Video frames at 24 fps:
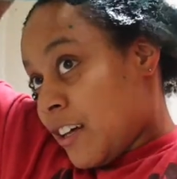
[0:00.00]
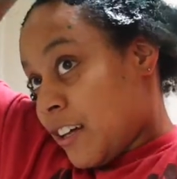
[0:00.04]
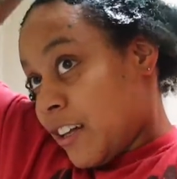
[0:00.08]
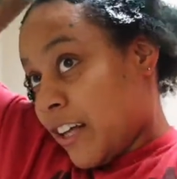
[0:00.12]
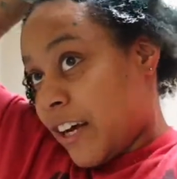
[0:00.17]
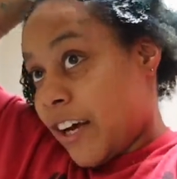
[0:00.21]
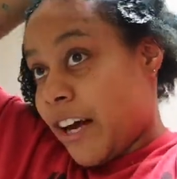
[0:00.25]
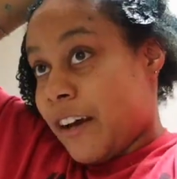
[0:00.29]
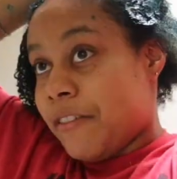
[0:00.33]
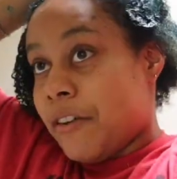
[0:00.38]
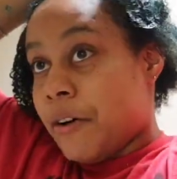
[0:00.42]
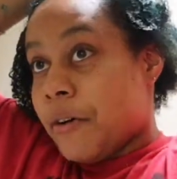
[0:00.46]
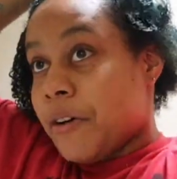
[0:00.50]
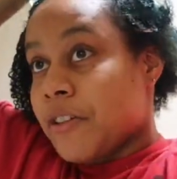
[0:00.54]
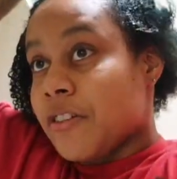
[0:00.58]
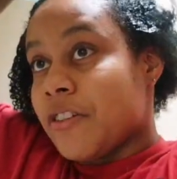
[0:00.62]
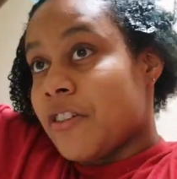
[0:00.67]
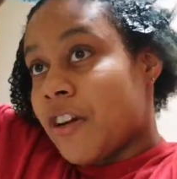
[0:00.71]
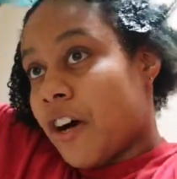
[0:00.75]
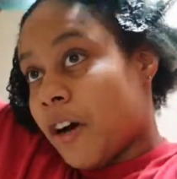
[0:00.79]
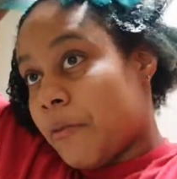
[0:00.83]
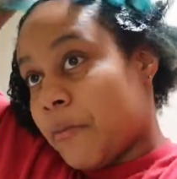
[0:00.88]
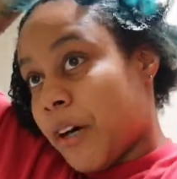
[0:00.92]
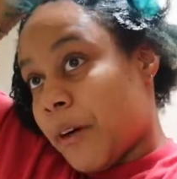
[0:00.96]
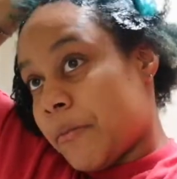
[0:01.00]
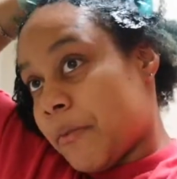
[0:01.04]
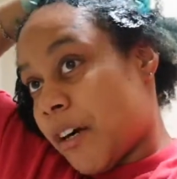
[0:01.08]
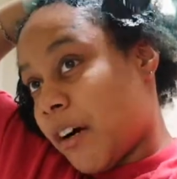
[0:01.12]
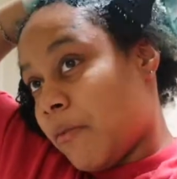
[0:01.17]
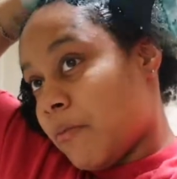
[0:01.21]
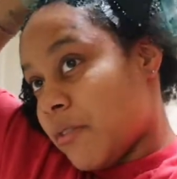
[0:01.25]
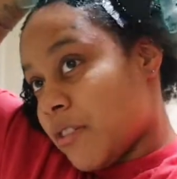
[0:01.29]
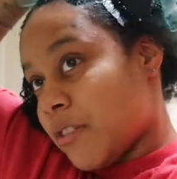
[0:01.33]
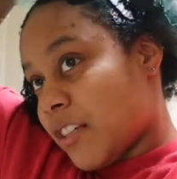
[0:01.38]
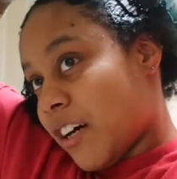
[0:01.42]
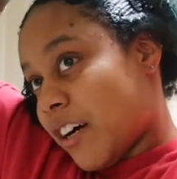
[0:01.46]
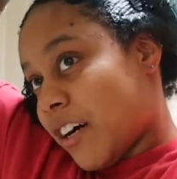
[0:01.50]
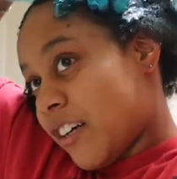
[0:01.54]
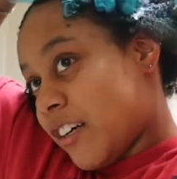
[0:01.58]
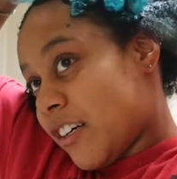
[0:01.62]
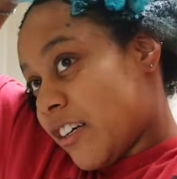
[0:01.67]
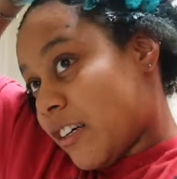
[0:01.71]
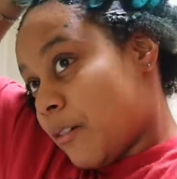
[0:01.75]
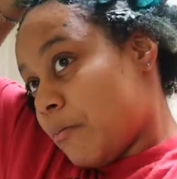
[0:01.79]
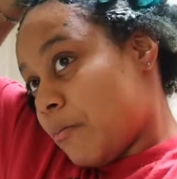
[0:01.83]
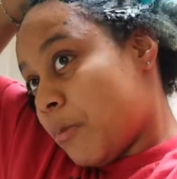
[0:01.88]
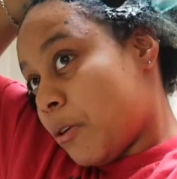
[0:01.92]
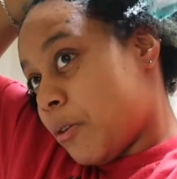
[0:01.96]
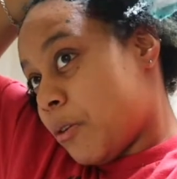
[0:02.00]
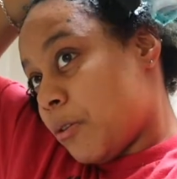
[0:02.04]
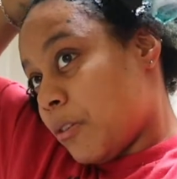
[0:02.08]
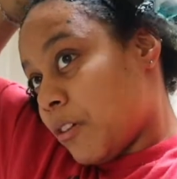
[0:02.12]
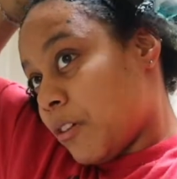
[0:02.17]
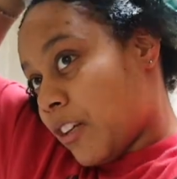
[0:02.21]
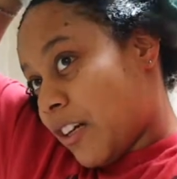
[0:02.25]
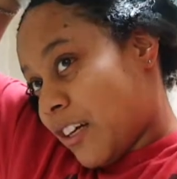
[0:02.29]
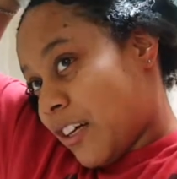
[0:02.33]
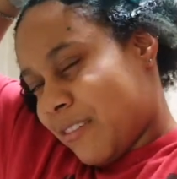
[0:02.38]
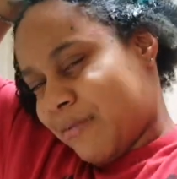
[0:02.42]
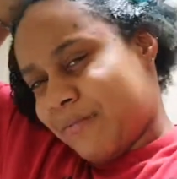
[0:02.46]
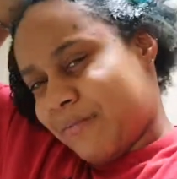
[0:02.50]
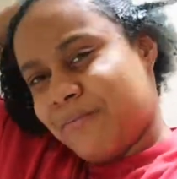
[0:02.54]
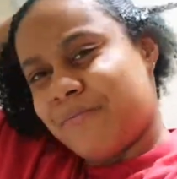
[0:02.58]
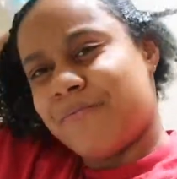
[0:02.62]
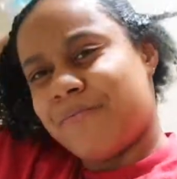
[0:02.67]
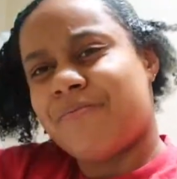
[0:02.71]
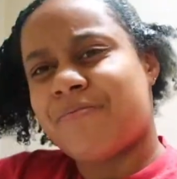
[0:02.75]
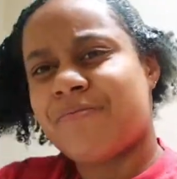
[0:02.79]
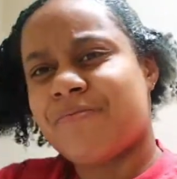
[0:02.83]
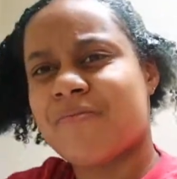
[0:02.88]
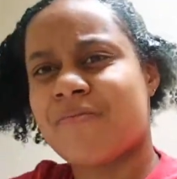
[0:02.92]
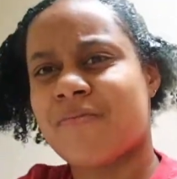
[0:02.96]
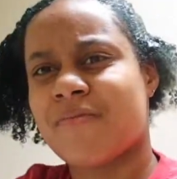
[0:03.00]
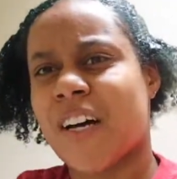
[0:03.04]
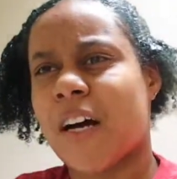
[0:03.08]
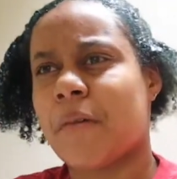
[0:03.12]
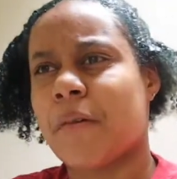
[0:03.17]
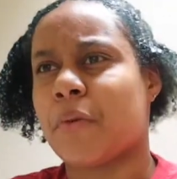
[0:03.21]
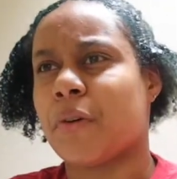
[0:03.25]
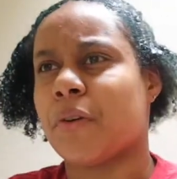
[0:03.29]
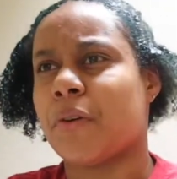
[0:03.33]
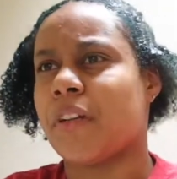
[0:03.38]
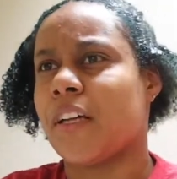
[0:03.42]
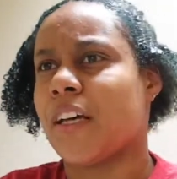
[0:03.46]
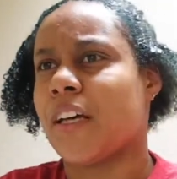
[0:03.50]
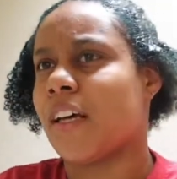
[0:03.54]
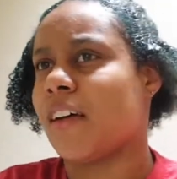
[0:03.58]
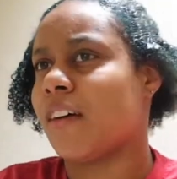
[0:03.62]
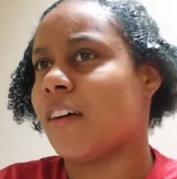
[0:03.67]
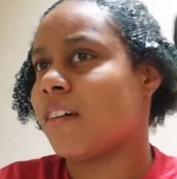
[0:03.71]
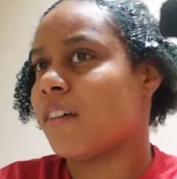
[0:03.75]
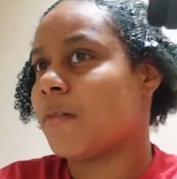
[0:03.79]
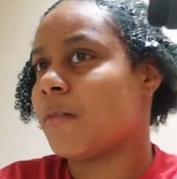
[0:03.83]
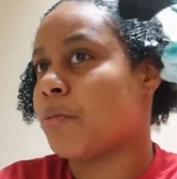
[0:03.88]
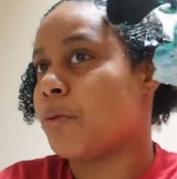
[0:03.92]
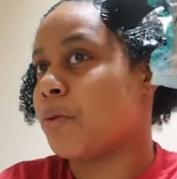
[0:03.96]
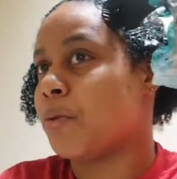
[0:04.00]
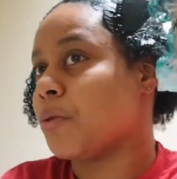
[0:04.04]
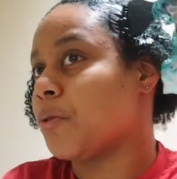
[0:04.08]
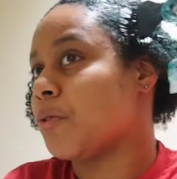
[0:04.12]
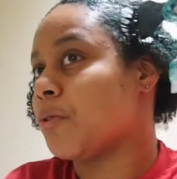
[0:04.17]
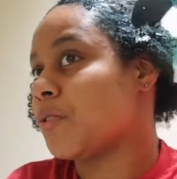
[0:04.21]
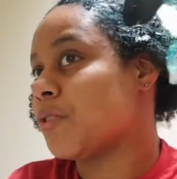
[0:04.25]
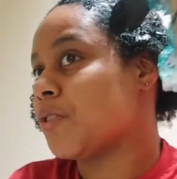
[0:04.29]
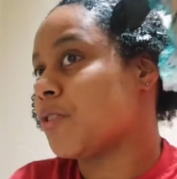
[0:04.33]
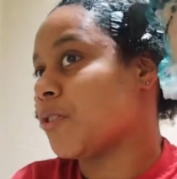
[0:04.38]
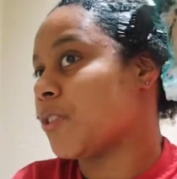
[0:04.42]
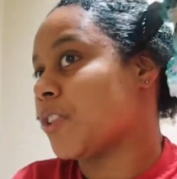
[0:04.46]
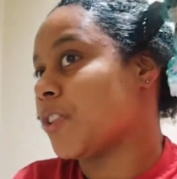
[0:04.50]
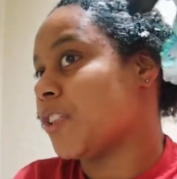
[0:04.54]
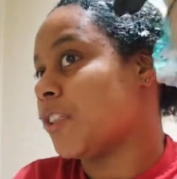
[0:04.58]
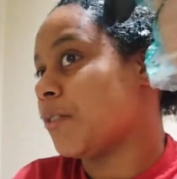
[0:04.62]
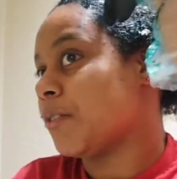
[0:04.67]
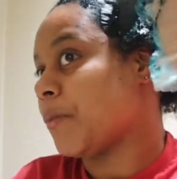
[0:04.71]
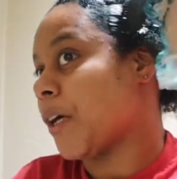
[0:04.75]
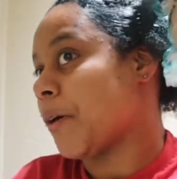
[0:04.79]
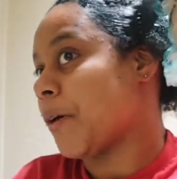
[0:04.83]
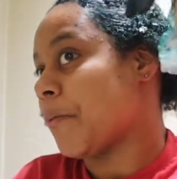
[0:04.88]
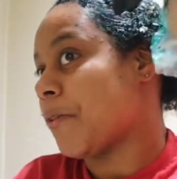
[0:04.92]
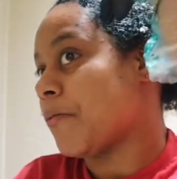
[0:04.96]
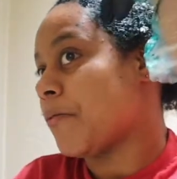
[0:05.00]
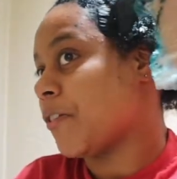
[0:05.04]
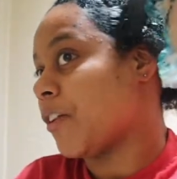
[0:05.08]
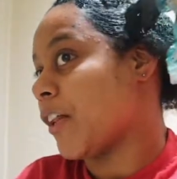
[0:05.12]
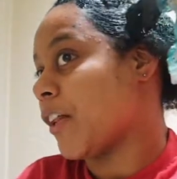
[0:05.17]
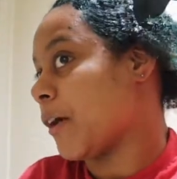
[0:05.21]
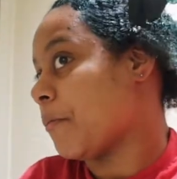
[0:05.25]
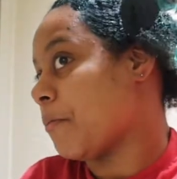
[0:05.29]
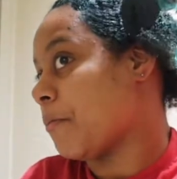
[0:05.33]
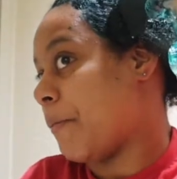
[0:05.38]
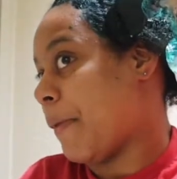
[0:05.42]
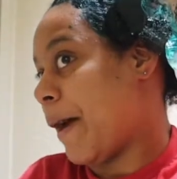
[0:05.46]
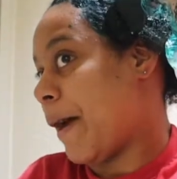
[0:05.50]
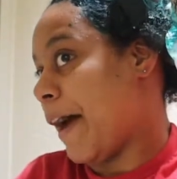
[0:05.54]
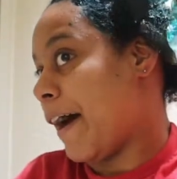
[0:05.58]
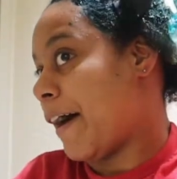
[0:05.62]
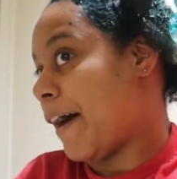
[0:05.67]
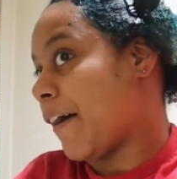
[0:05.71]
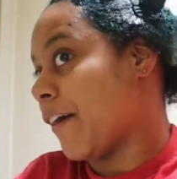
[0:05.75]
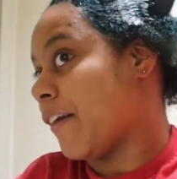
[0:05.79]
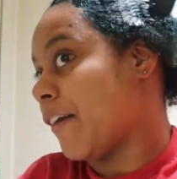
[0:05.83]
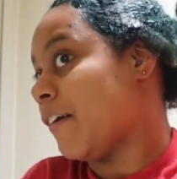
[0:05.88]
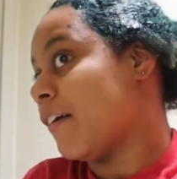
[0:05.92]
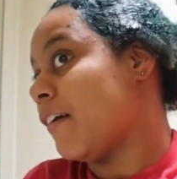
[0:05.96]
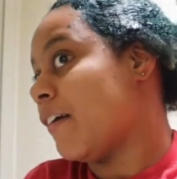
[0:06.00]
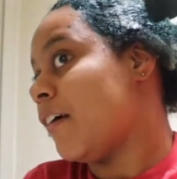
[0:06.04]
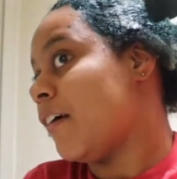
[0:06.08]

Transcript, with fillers: like I've always known my mom was not good at bowl, um not bowling pool, so it didn't make me feel like bad.